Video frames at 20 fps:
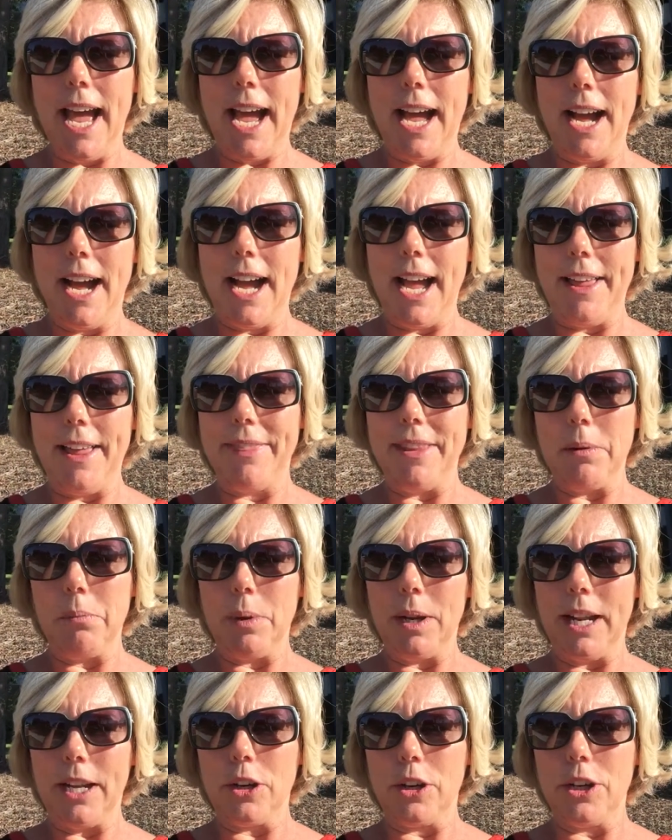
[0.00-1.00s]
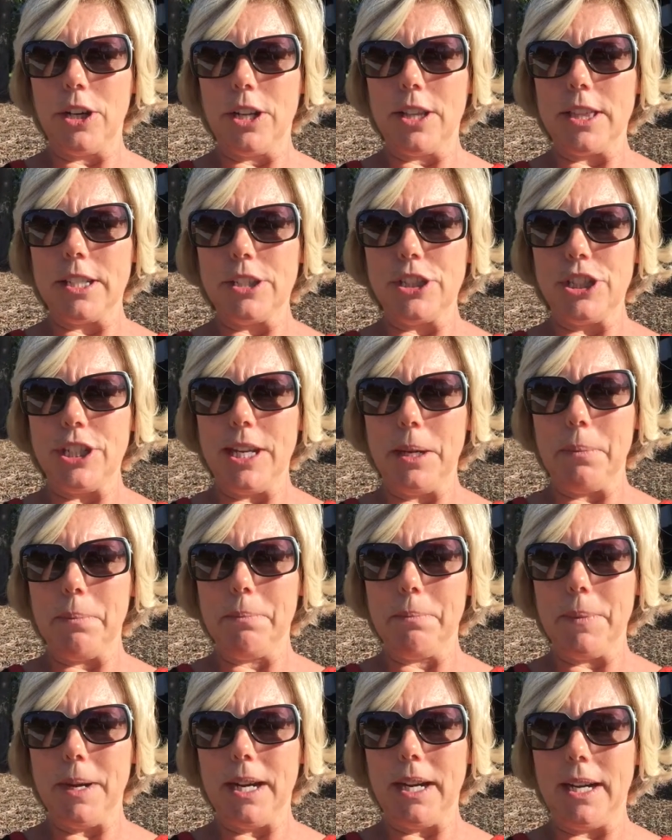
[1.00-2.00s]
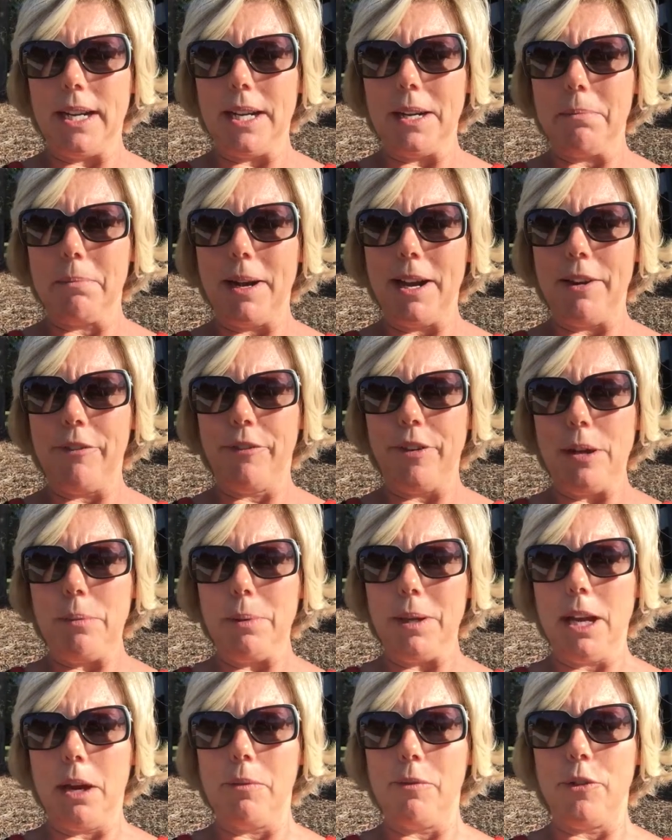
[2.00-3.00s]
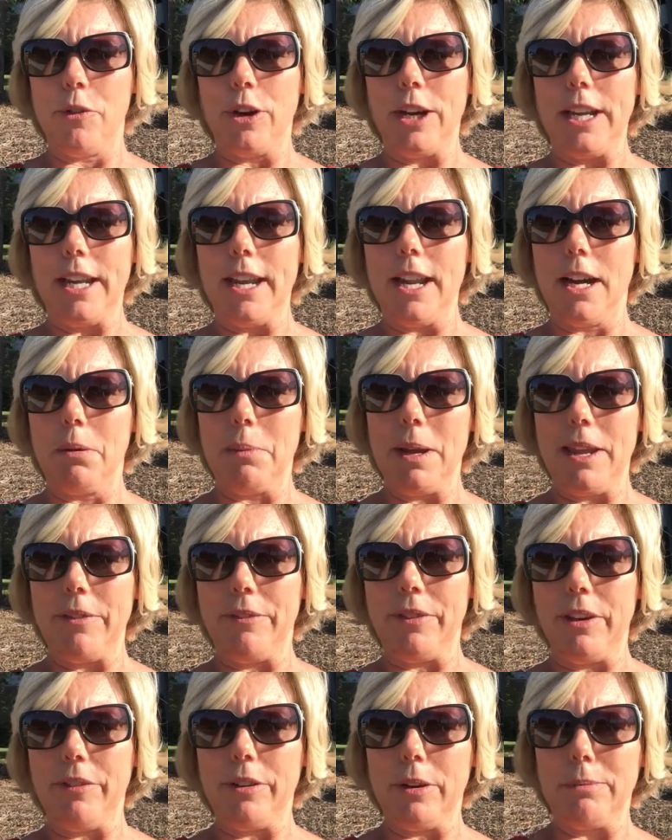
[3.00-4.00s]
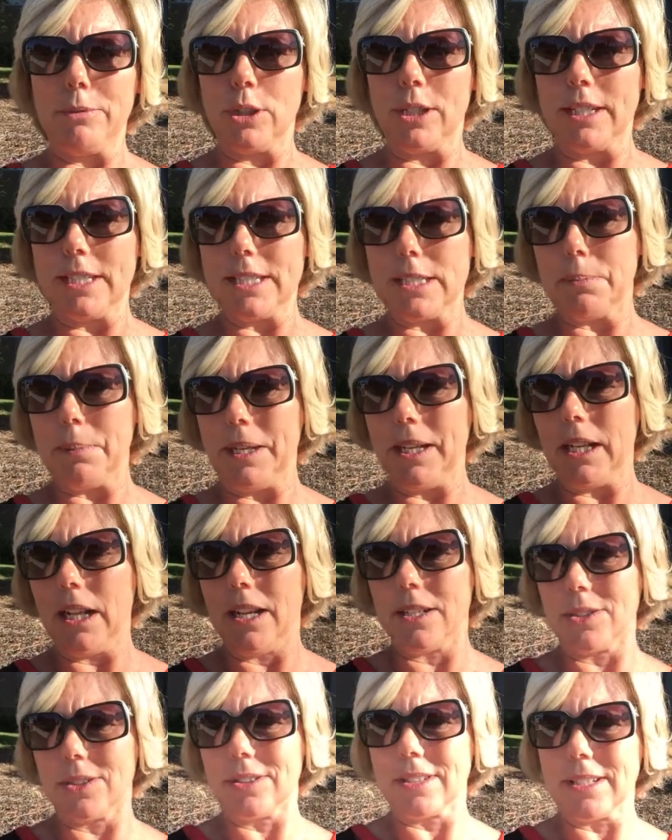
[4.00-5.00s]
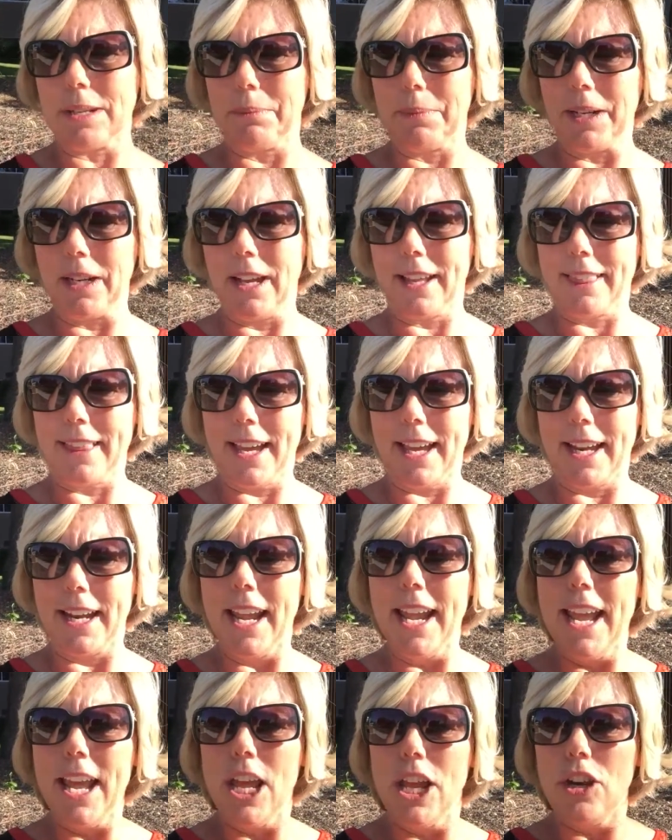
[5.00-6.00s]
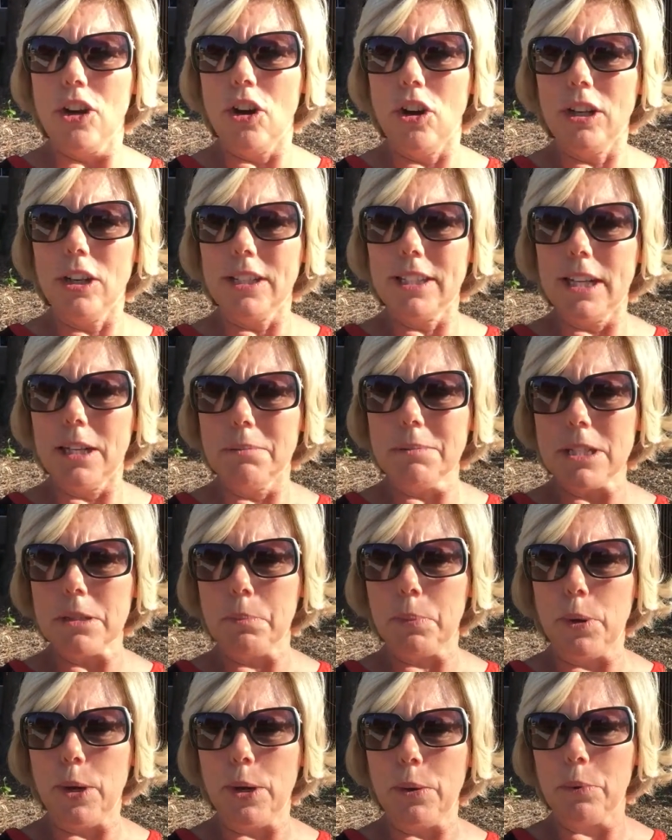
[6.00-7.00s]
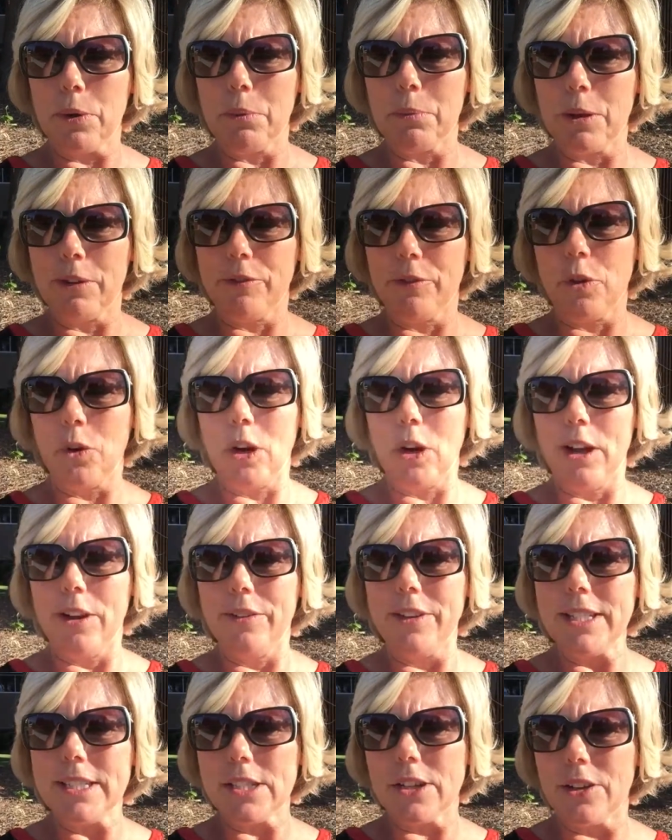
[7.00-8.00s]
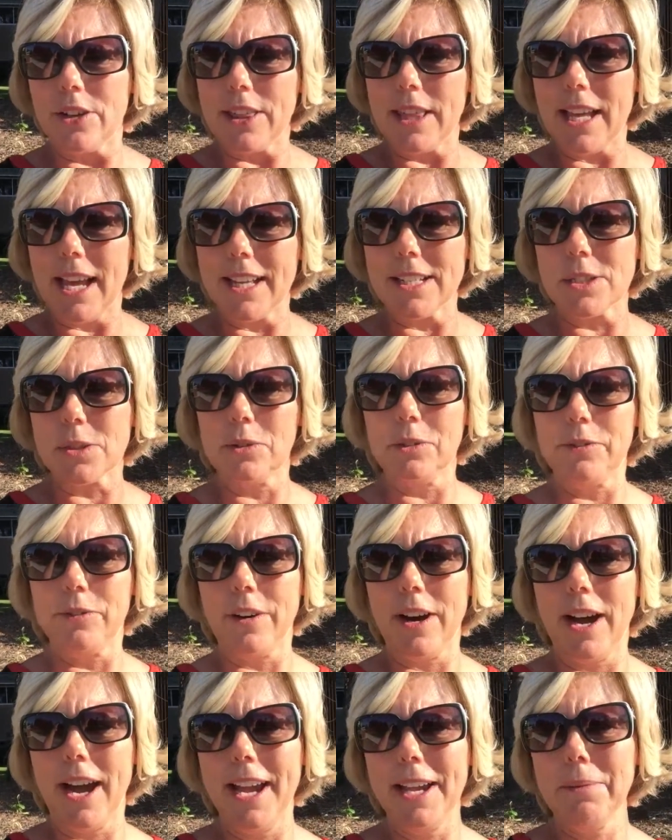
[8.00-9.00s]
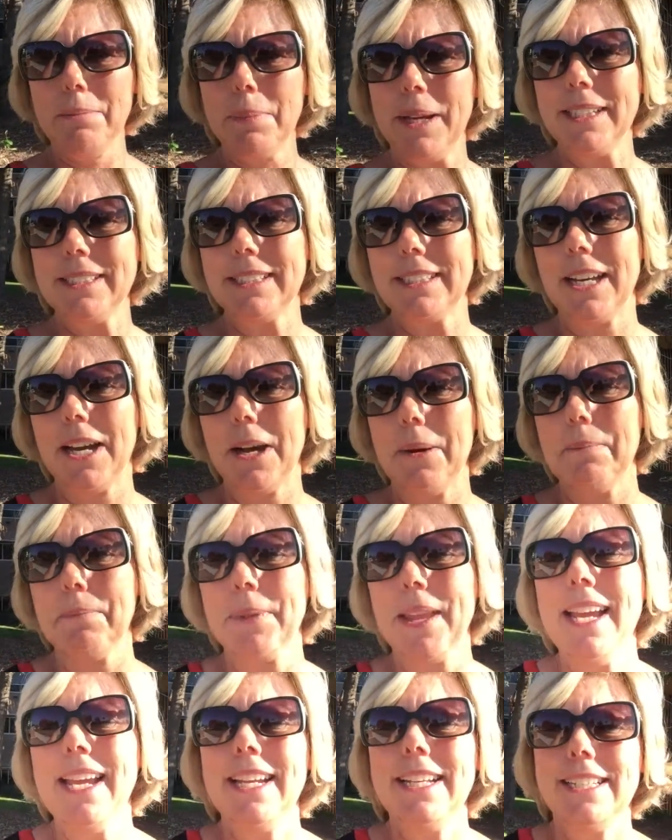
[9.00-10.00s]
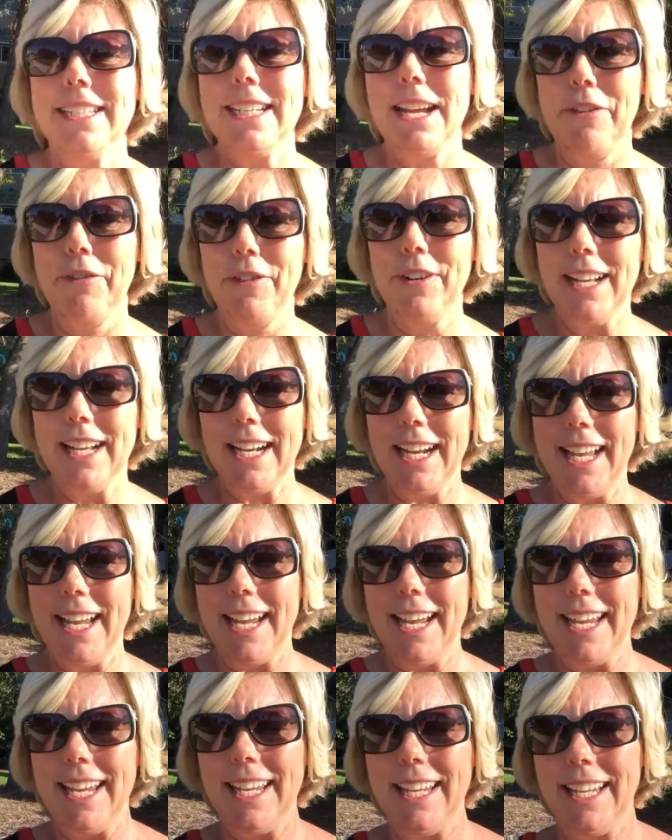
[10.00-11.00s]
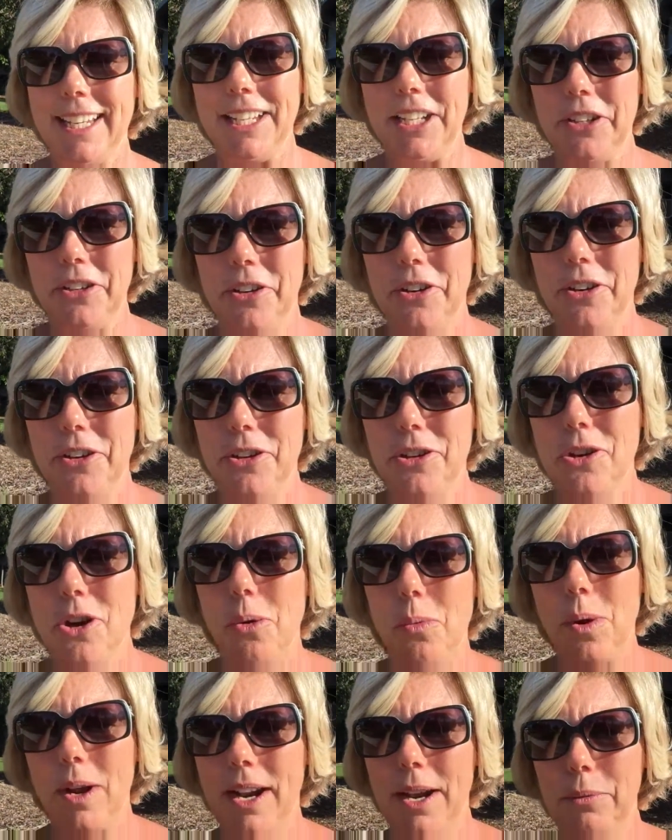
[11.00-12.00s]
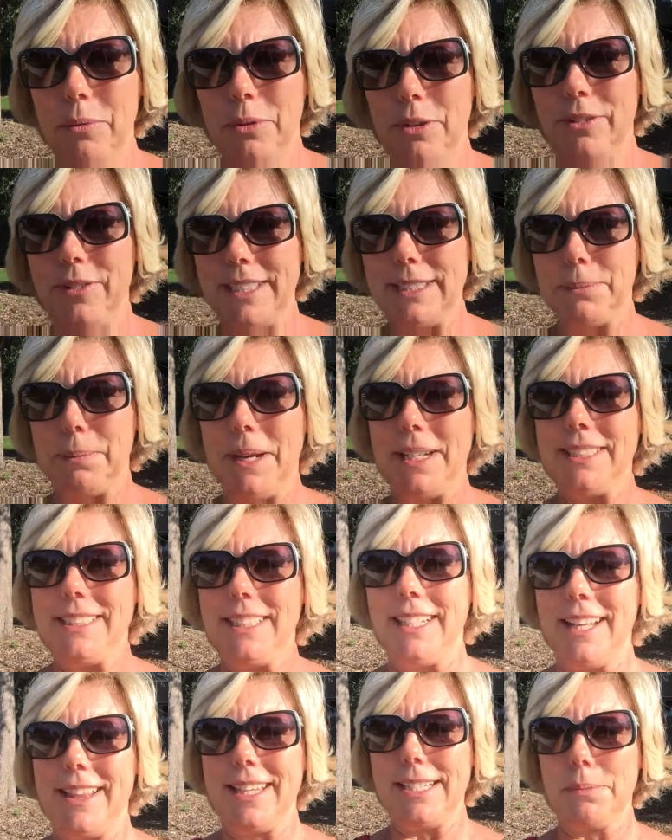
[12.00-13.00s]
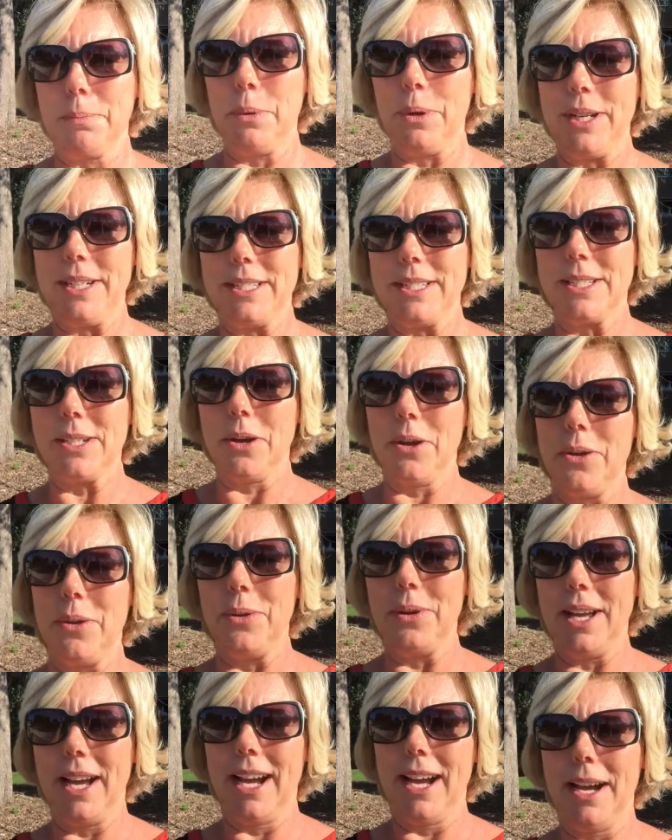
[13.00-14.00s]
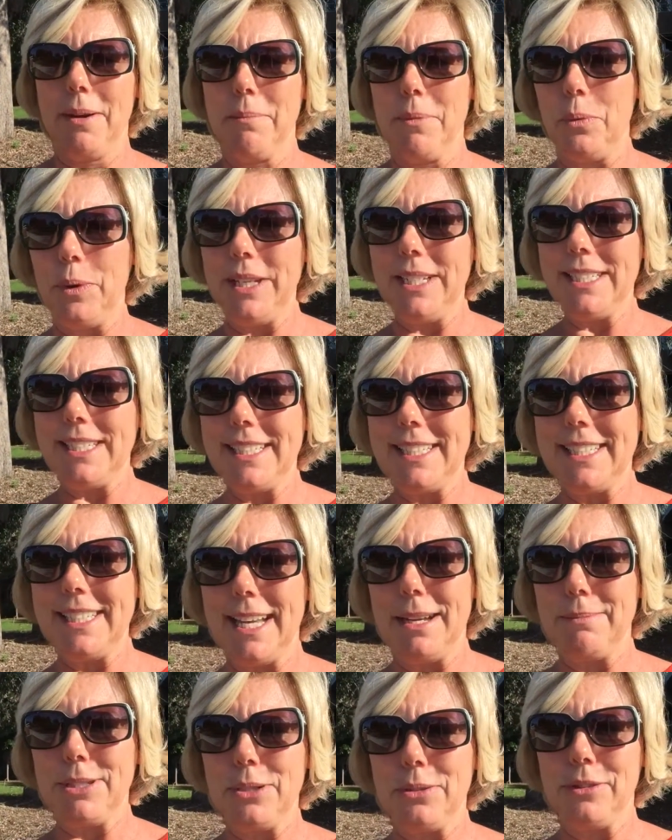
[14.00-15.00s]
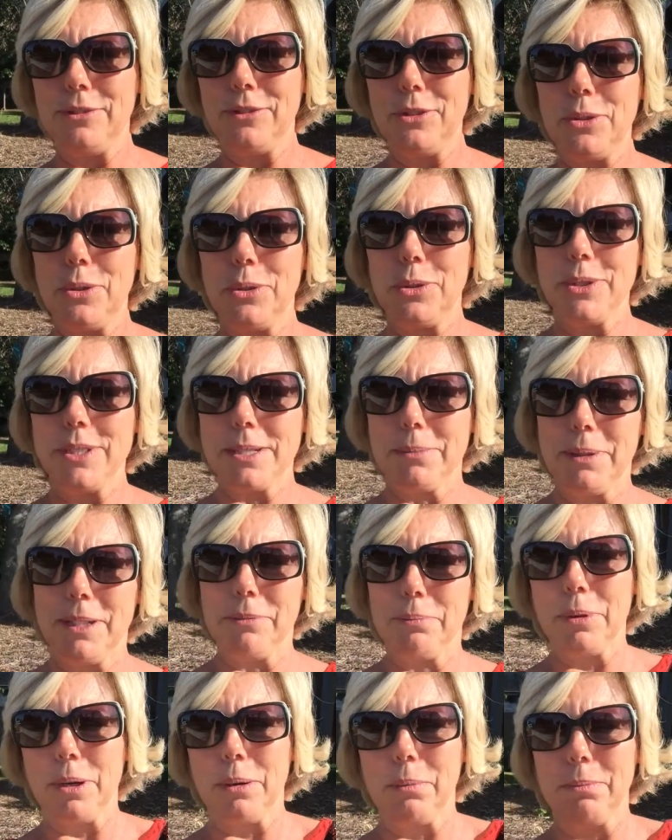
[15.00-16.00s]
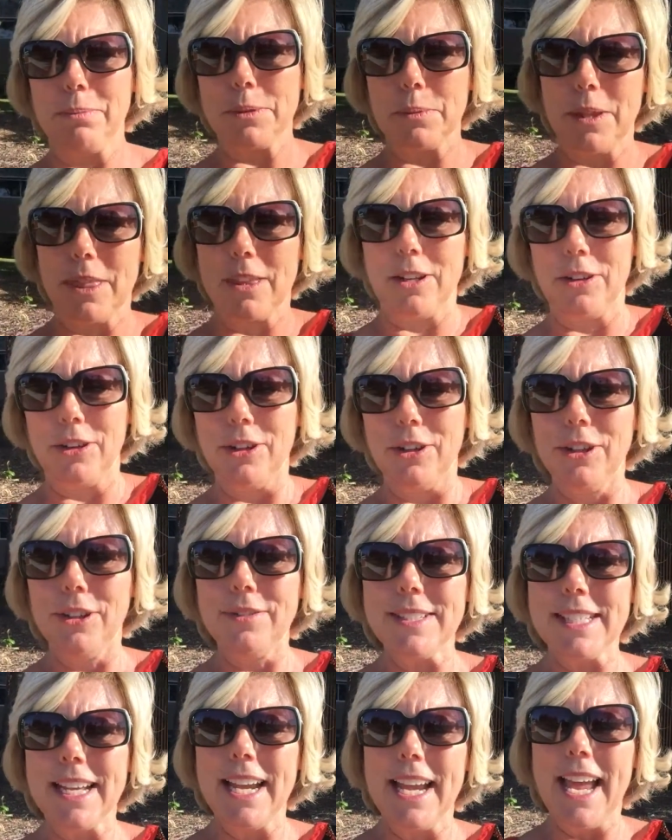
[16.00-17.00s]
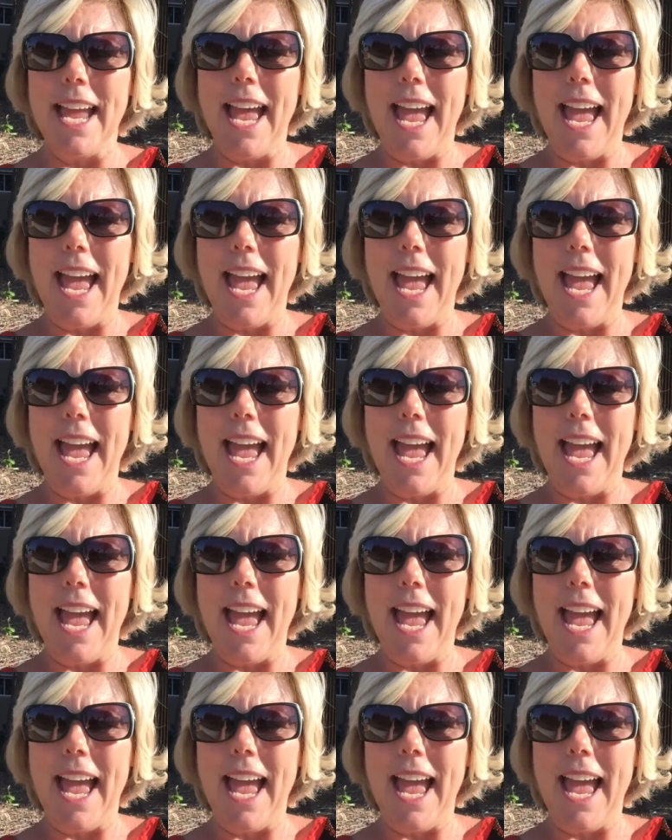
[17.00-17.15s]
Uh, and then when I go to the gym, um, my feet become very numb, even if I'm doing a spin class or something like that. Not numb to the point where I'm going to fall over, so that's all fine, but um, definitely, you know, not what I would have expected at this point. So um, winter seems to have caused a bit of problems with the nerves.